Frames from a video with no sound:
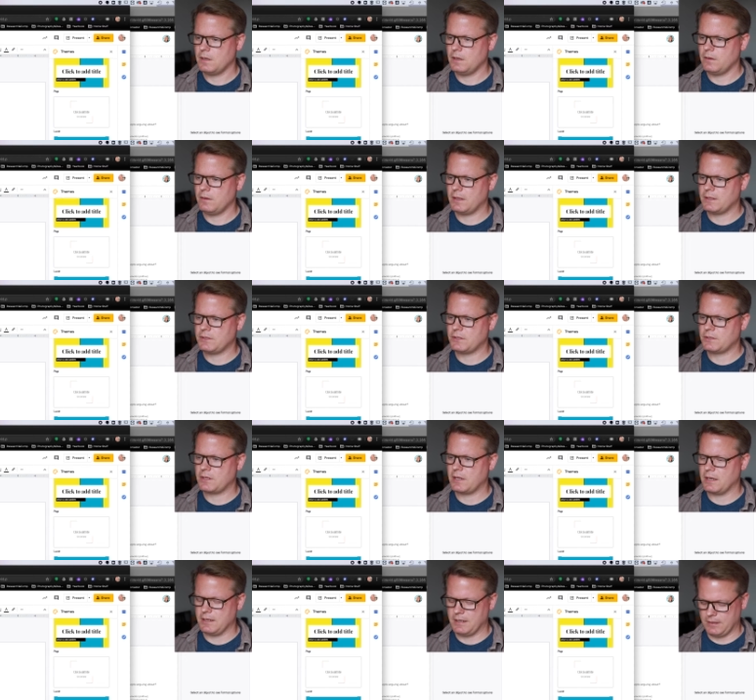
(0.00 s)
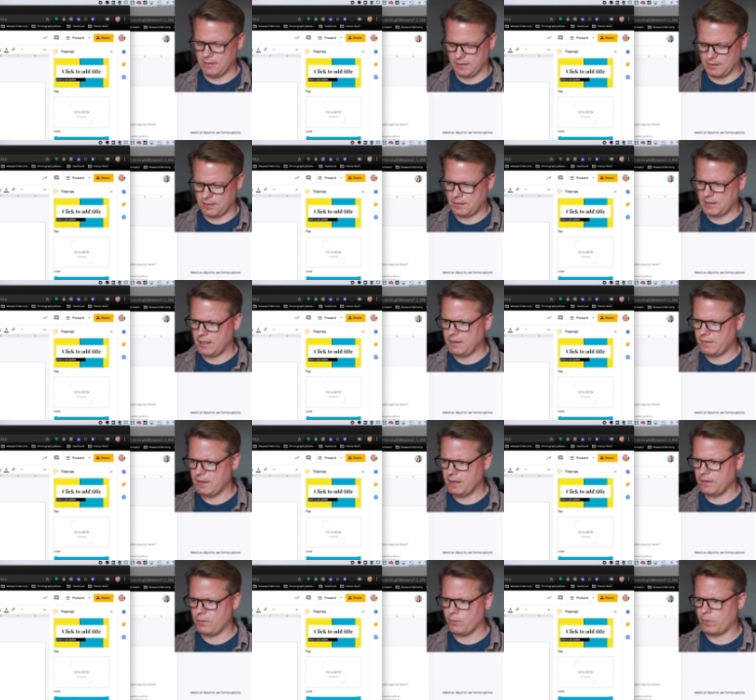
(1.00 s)
Let's just cut it down to kind of the
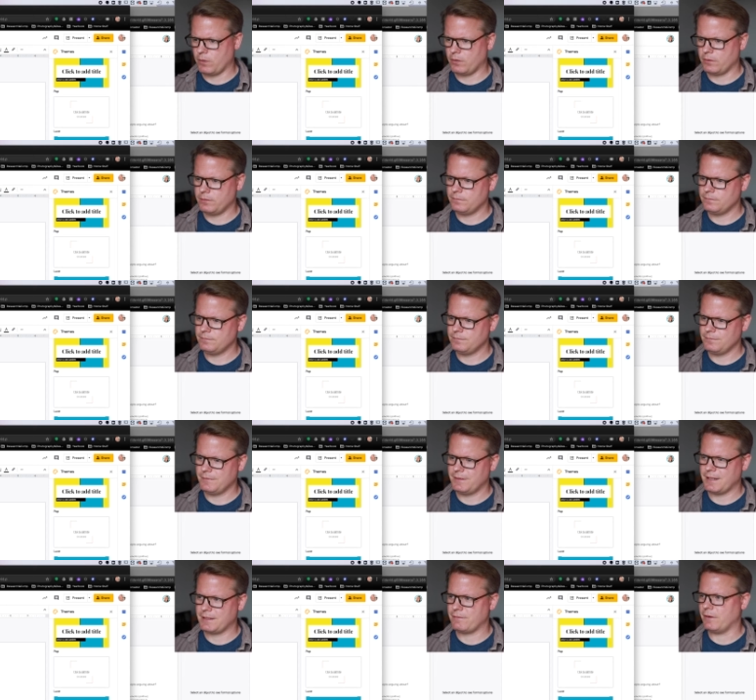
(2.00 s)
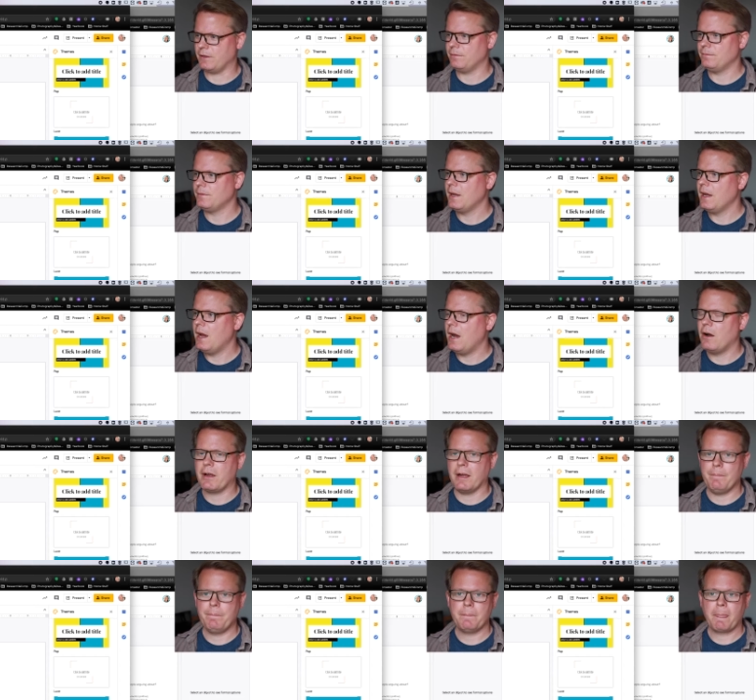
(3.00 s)
end of the world. That's fun.
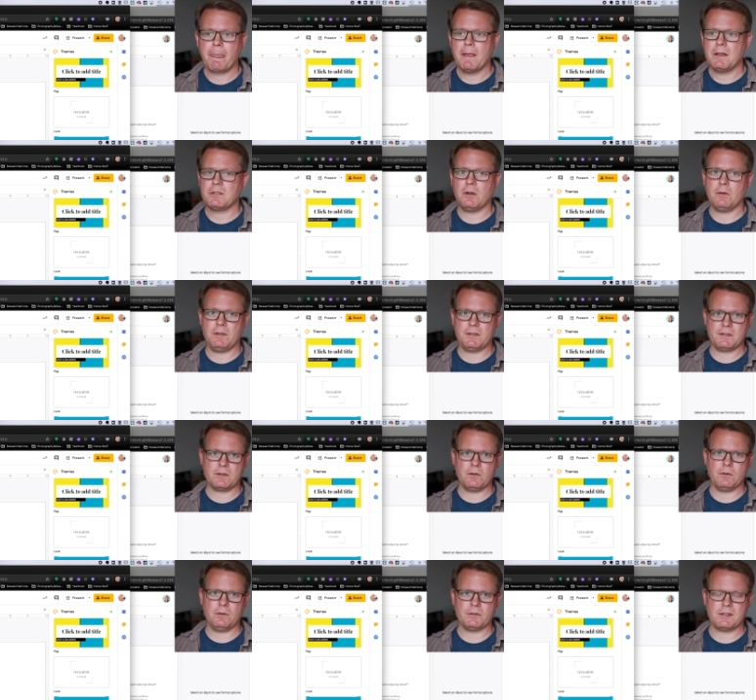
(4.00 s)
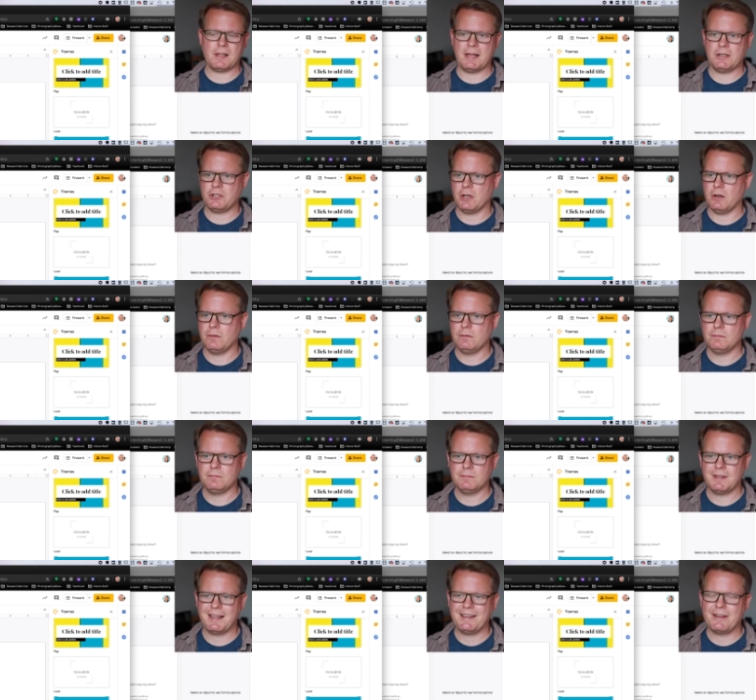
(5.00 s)
Okay, so this is Google Slideshow.
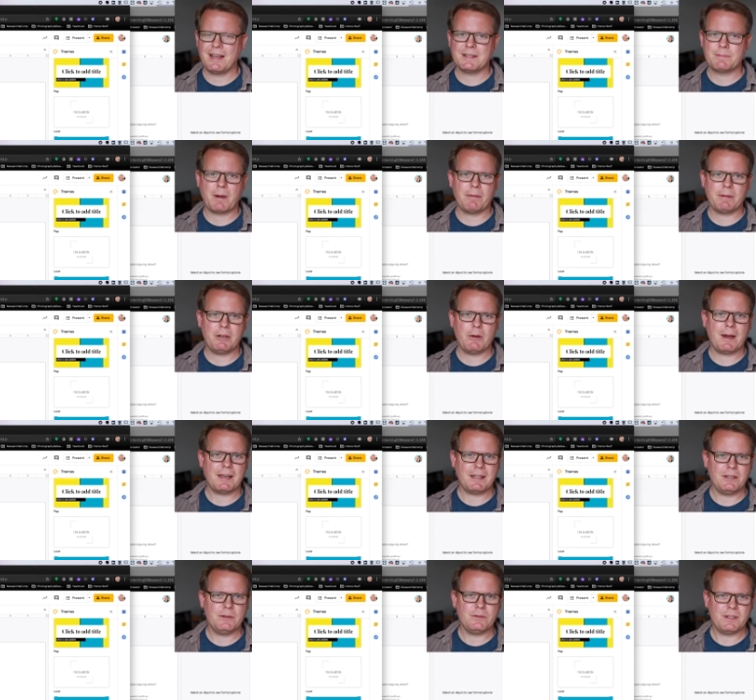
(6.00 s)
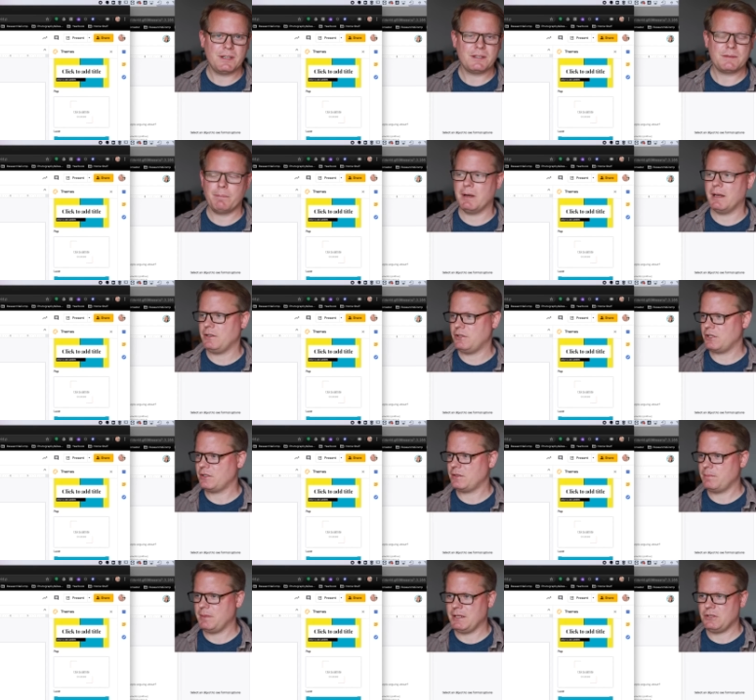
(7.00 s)
A lot of you guys probably know how to use this, but just
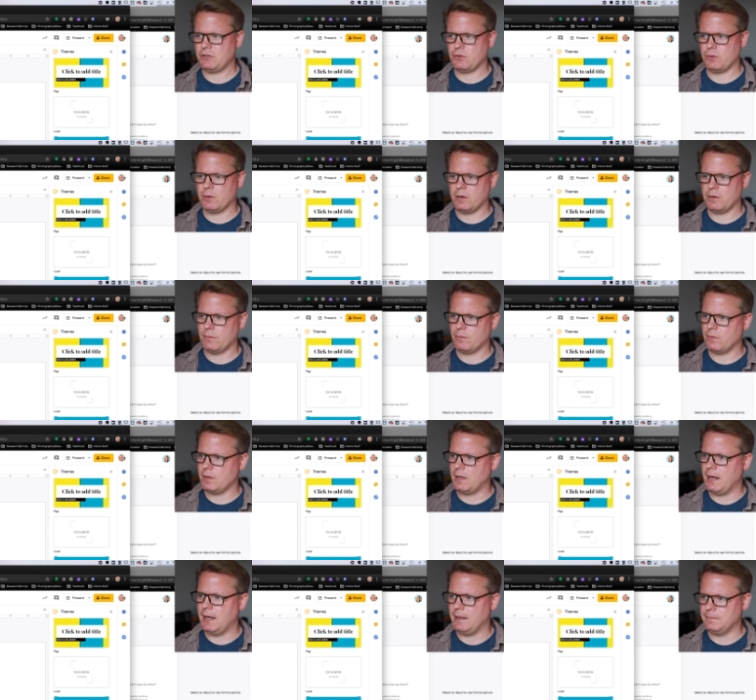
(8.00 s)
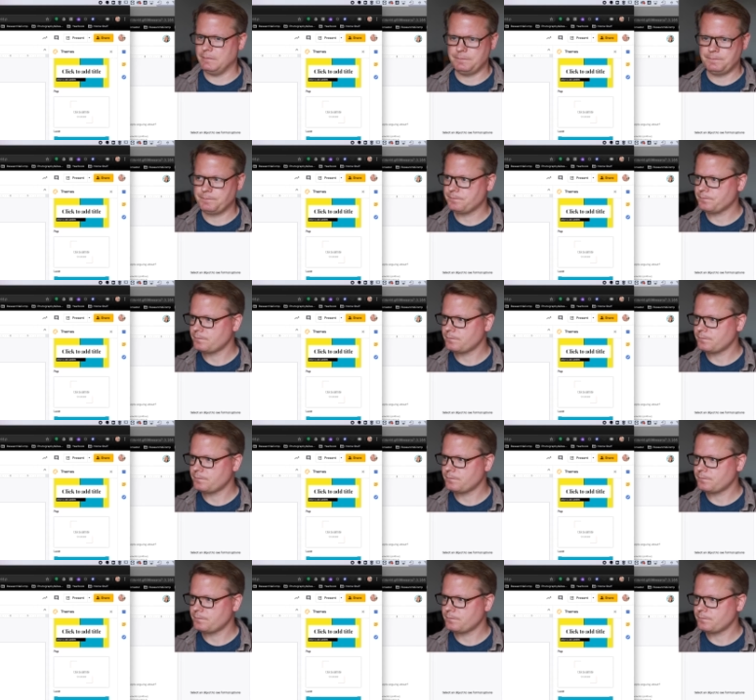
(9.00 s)
to be sure, when